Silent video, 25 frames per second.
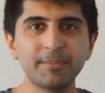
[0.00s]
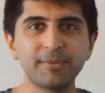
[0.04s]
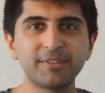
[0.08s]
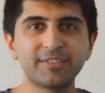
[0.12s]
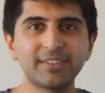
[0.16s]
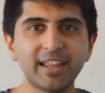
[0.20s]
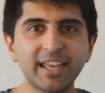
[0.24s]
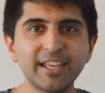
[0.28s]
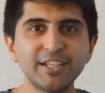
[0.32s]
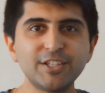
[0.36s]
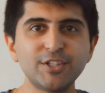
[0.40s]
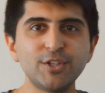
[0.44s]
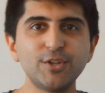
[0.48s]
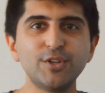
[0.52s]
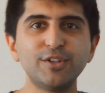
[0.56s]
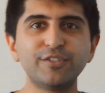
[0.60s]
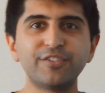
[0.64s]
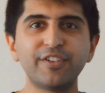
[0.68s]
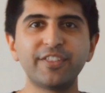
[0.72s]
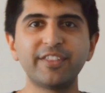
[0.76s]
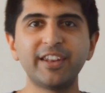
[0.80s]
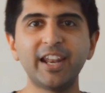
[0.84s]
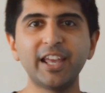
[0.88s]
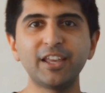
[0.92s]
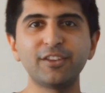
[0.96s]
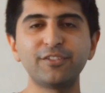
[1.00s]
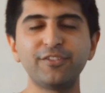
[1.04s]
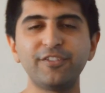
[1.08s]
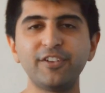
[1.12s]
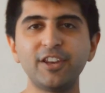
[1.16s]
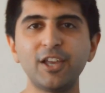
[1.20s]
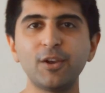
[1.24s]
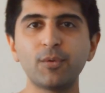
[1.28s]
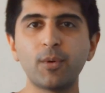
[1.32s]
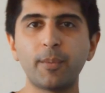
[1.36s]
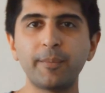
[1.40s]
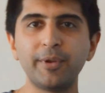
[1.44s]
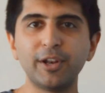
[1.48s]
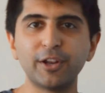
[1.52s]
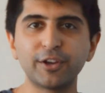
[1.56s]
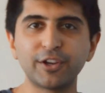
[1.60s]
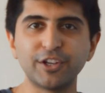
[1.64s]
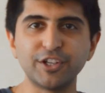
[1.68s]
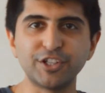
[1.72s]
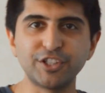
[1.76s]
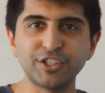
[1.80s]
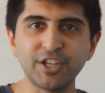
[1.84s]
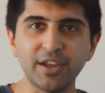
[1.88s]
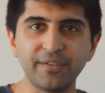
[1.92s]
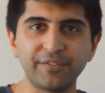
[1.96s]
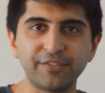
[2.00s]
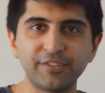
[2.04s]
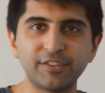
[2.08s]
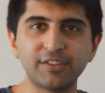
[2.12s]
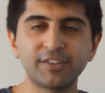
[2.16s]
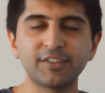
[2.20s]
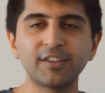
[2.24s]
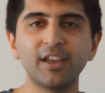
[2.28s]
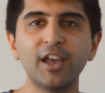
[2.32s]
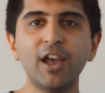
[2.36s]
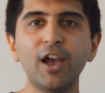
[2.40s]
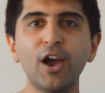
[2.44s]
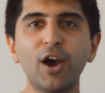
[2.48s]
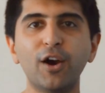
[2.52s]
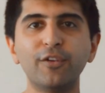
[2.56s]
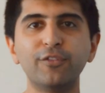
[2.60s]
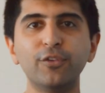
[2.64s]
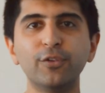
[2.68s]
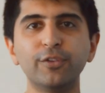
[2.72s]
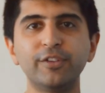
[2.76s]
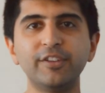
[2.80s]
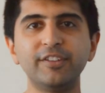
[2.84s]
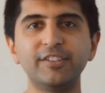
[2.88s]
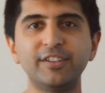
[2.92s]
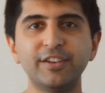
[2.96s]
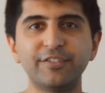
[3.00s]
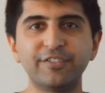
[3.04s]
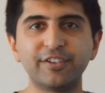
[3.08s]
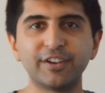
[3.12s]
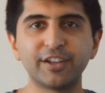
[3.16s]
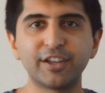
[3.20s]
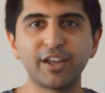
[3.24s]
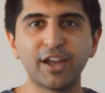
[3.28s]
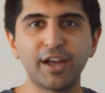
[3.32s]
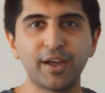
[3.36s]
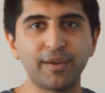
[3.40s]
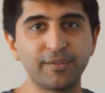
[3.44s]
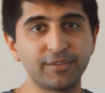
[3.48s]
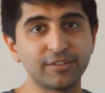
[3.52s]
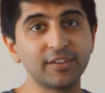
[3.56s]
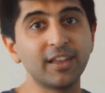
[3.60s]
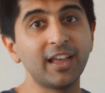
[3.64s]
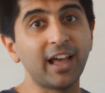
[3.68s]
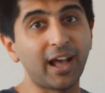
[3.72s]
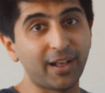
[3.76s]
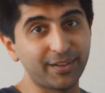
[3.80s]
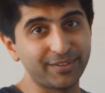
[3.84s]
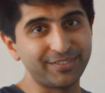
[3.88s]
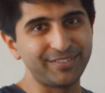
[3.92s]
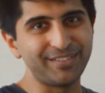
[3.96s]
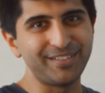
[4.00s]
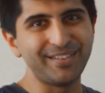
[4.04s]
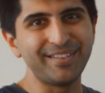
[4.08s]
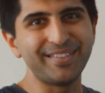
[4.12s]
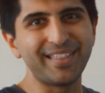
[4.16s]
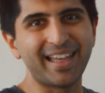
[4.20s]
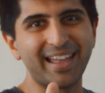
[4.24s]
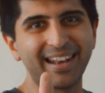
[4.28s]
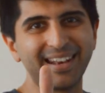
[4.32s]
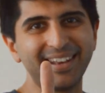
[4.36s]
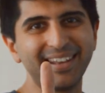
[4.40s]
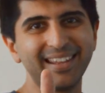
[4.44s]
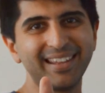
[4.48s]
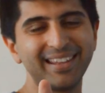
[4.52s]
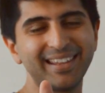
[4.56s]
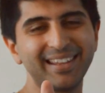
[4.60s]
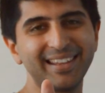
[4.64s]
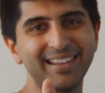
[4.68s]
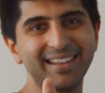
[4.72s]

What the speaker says: Stay tuned for the next video when we look at shifts of all these different curves. I'll see you then.